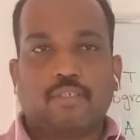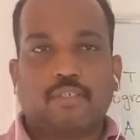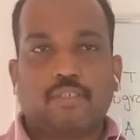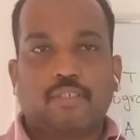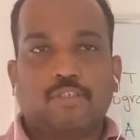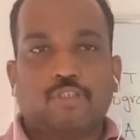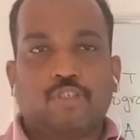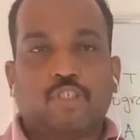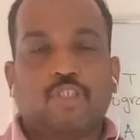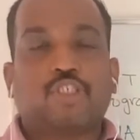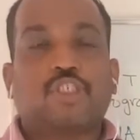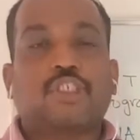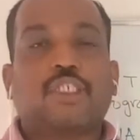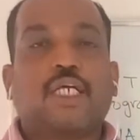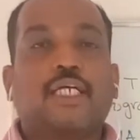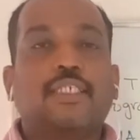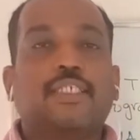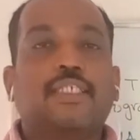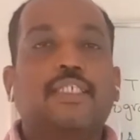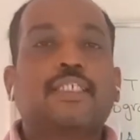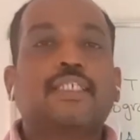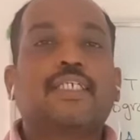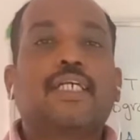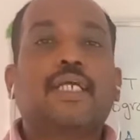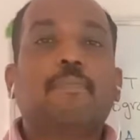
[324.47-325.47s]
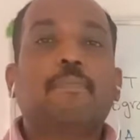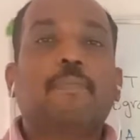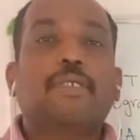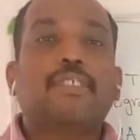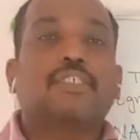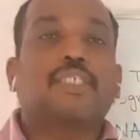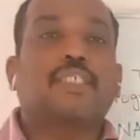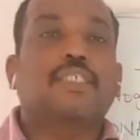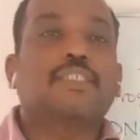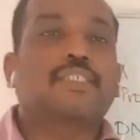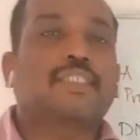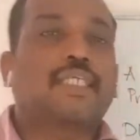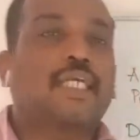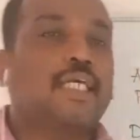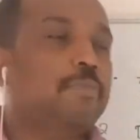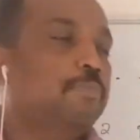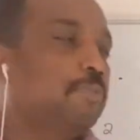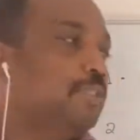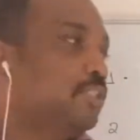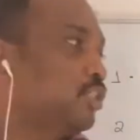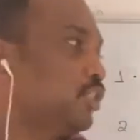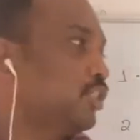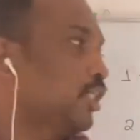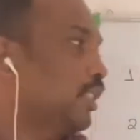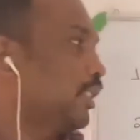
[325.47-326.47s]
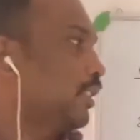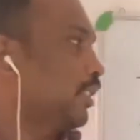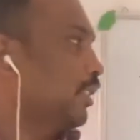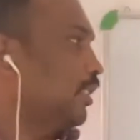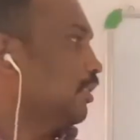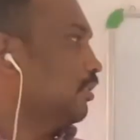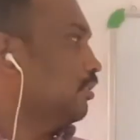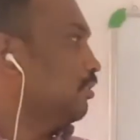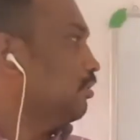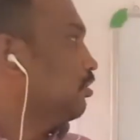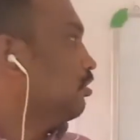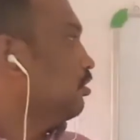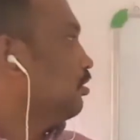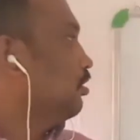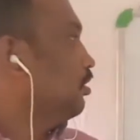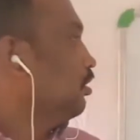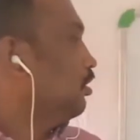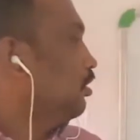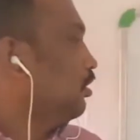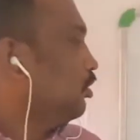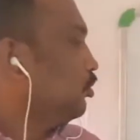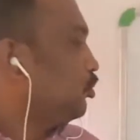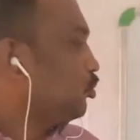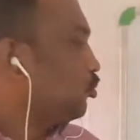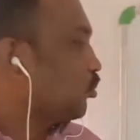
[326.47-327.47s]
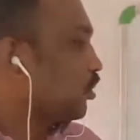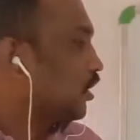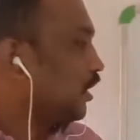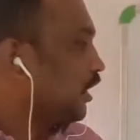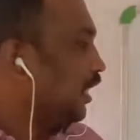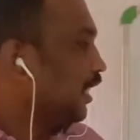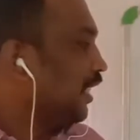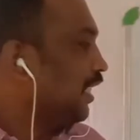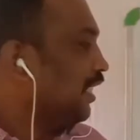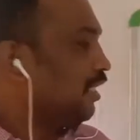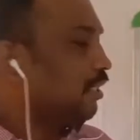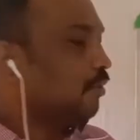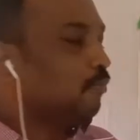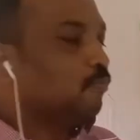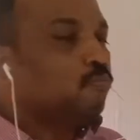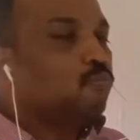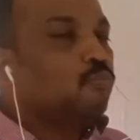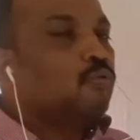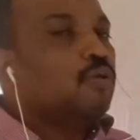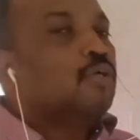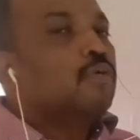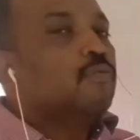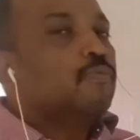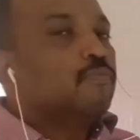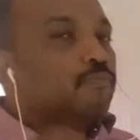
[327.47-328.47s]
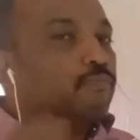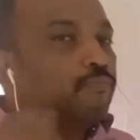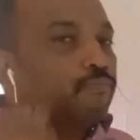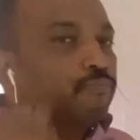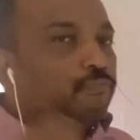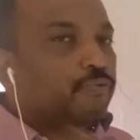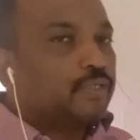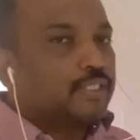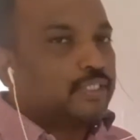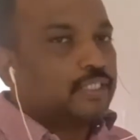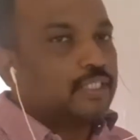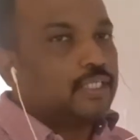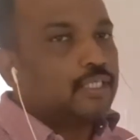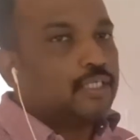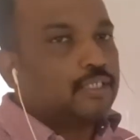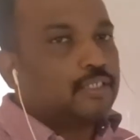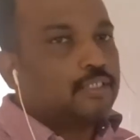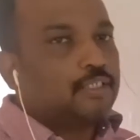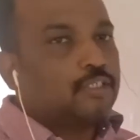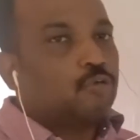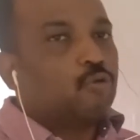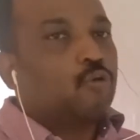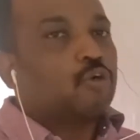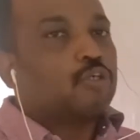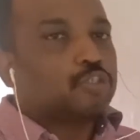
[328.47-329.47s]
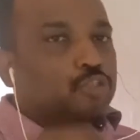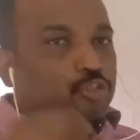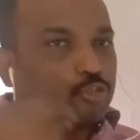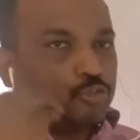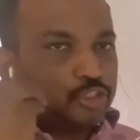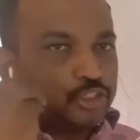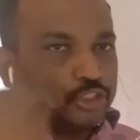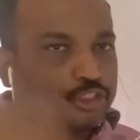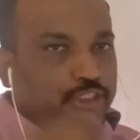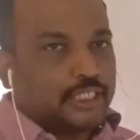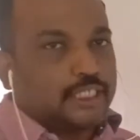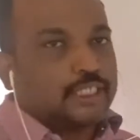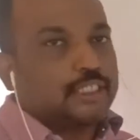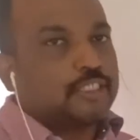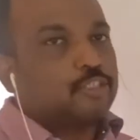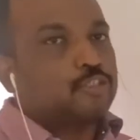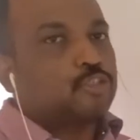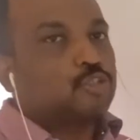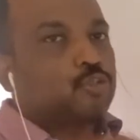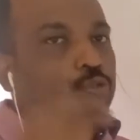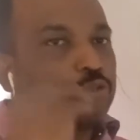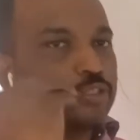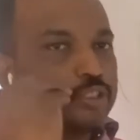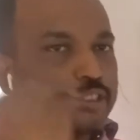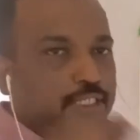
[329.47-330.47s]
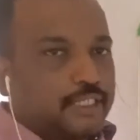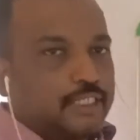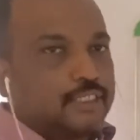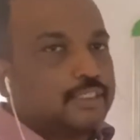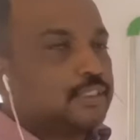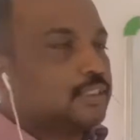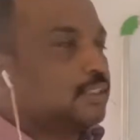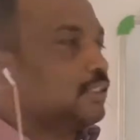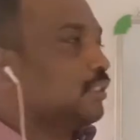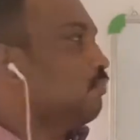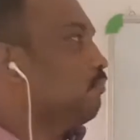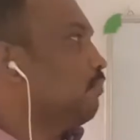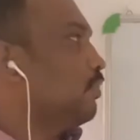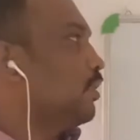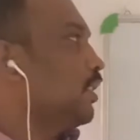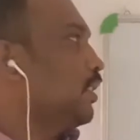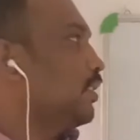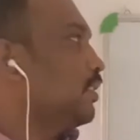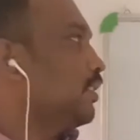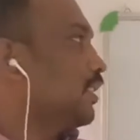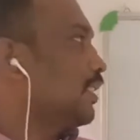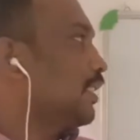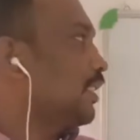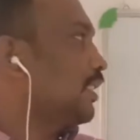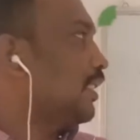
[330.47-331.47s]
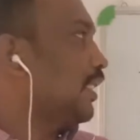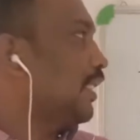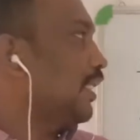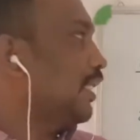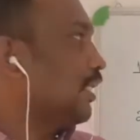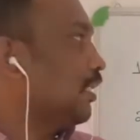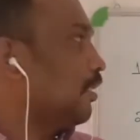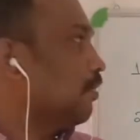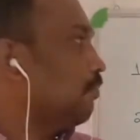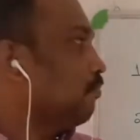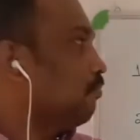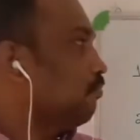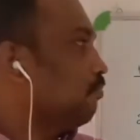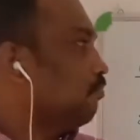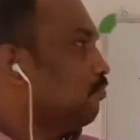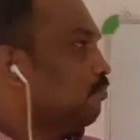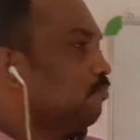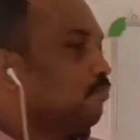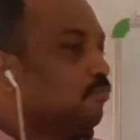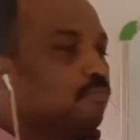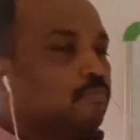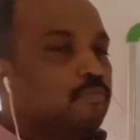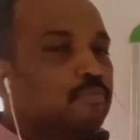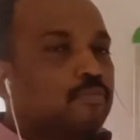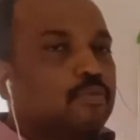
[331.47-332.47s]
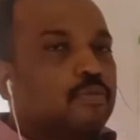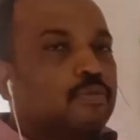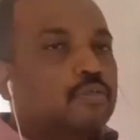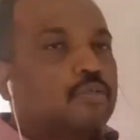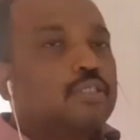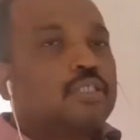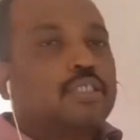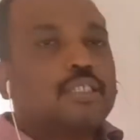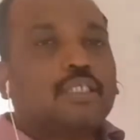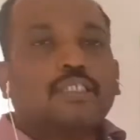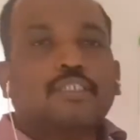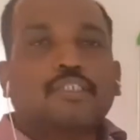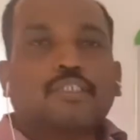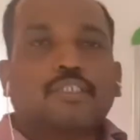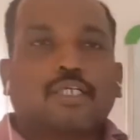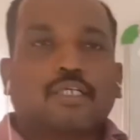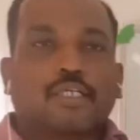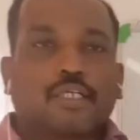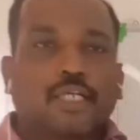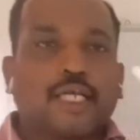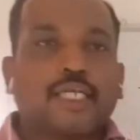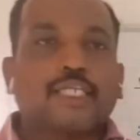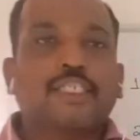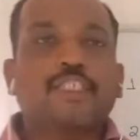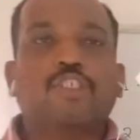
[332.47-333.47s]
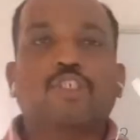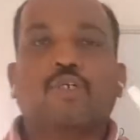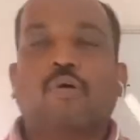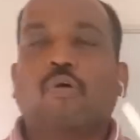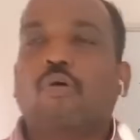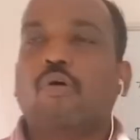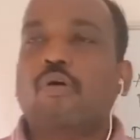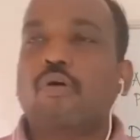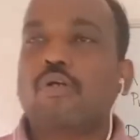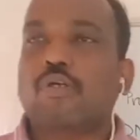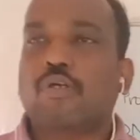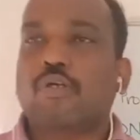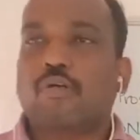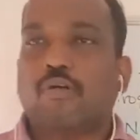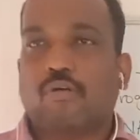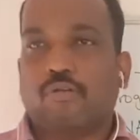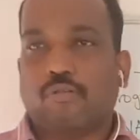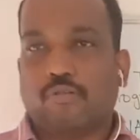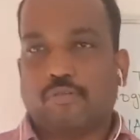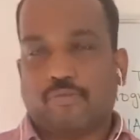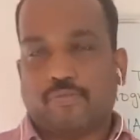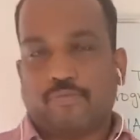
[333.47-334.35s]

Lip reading: So statistical measures can be taken to claim whether, or to check, to test whether the claim is right or wrong.